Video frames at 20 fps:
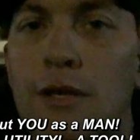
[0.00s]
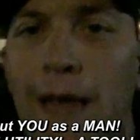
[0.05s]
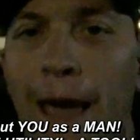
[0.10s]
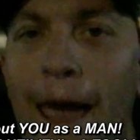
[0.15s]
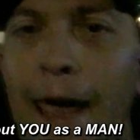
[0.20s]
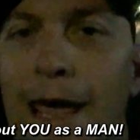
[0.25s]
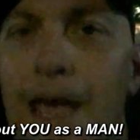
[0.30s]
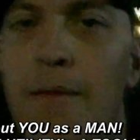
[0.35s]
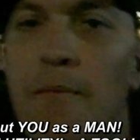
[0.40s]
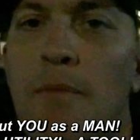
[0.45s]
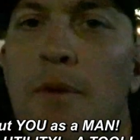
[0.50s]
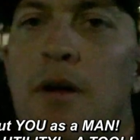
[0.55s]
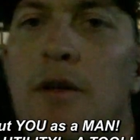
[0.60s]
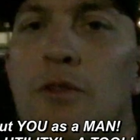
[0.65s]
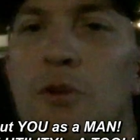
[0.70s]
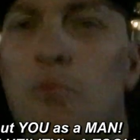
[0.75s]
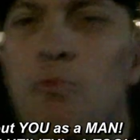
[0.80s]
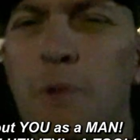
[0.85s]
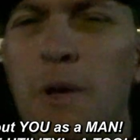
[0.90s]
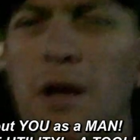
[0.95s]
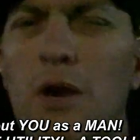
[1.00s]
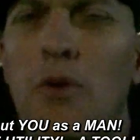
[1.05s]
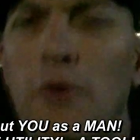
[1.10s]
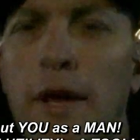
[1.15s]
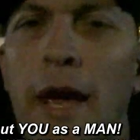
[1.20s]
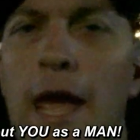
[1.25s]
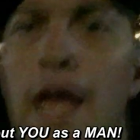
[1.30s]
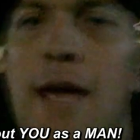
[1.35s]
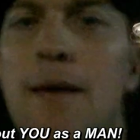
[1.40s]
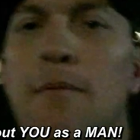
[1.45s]
the game, the
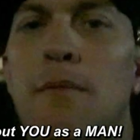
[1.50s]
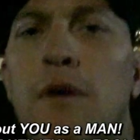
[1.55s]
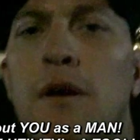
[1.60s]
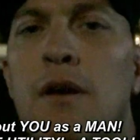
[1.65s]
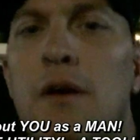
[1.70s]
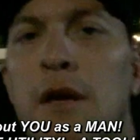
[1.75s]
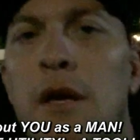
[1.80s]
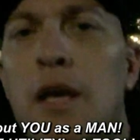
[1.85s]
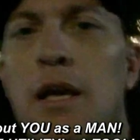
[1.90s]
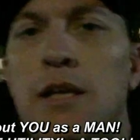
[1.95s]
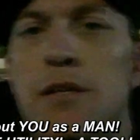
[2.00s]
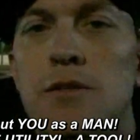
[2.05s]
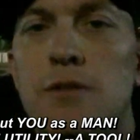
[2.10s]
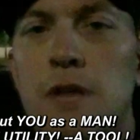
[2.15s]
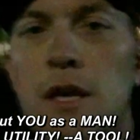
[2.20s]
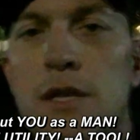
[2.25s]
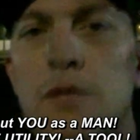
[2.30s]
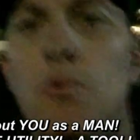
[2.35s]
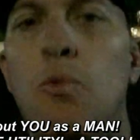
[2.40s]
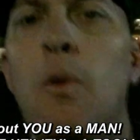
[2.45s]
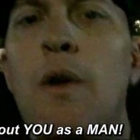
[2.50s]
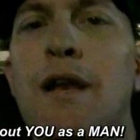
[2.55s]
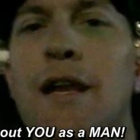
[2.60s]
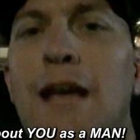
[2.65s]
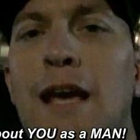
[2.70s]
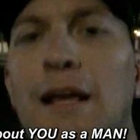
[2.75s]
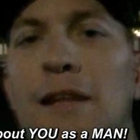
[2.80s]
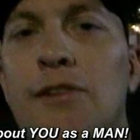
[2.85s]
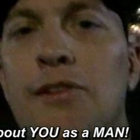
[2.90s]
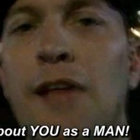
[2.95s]
real game, is, is
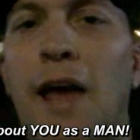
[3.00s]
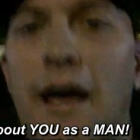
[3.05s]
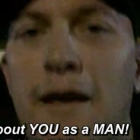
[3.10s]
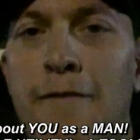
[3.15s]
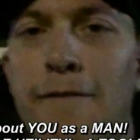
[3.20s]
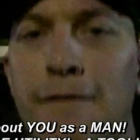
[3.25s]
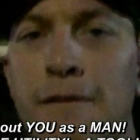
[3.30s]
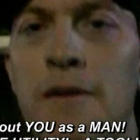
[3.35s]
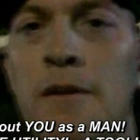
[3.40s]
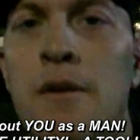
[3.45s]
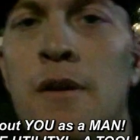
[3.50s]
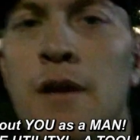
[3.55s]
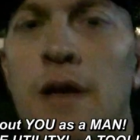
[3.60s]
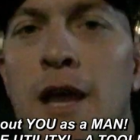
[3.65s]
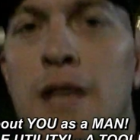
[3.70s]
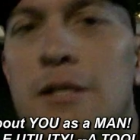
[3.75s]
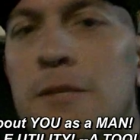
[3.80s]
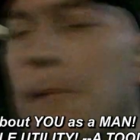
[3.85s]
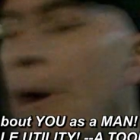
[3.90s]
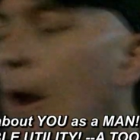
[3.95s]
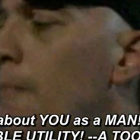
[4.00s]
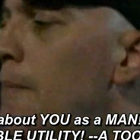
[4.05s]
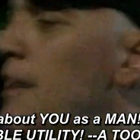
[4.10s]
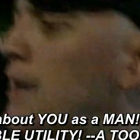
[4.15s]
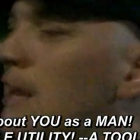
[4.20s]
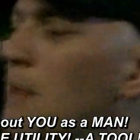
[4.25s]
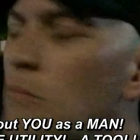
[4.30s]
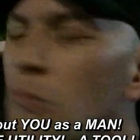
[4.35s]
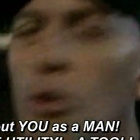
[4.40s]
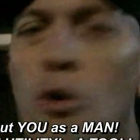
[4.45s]
winning at life. It's about
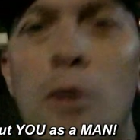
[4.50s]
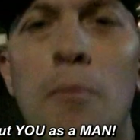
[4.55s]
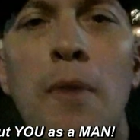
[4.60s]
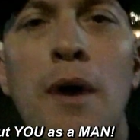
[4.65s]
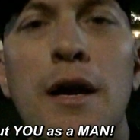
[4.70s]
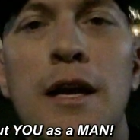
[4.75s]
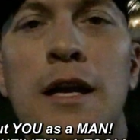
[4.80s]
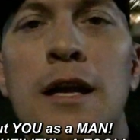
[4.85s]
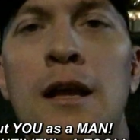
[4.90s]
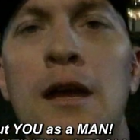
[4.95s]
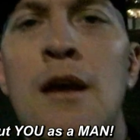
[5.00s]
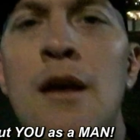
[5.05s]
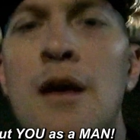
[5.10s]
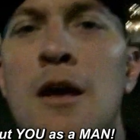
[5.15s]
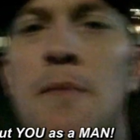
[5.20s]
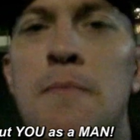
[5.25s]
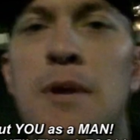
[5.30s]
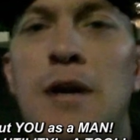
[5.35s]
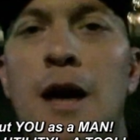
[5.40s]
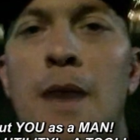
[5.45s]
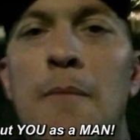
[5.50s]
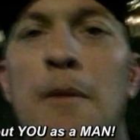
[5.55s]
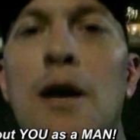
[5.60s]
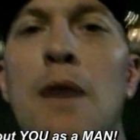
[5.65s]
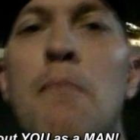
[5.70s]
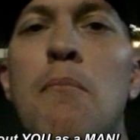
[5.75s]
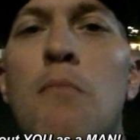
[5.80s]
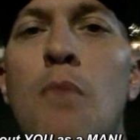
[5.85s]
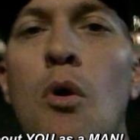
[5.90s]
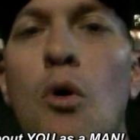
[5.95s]
making more money,
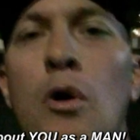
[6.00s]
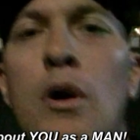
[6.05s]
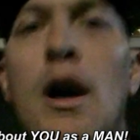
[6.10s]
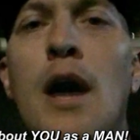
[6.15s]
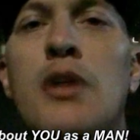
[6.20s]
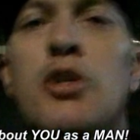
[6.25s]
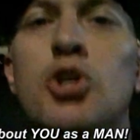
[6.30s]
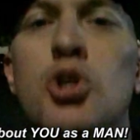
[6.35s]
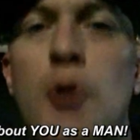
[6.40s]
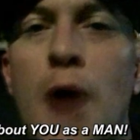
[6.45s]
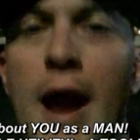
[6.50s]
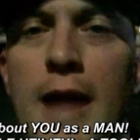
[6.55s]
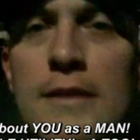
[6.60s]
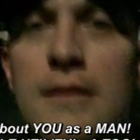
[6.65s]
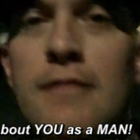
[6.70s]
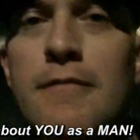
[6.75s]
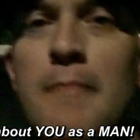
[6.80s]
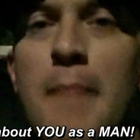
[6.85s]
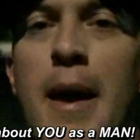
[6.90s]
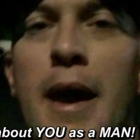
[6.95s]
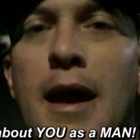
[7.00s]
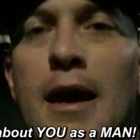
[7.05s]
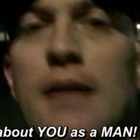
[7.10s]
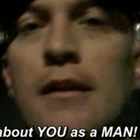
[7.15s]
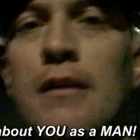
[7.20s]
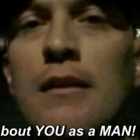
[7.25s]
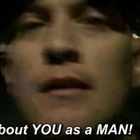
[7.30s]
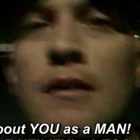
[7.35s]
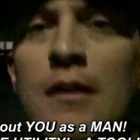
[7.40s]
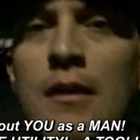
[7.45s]
becoming a more attractive
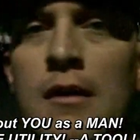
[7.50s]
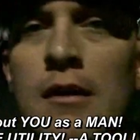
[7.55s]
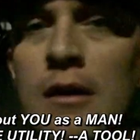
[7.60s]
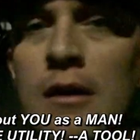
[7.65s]
man.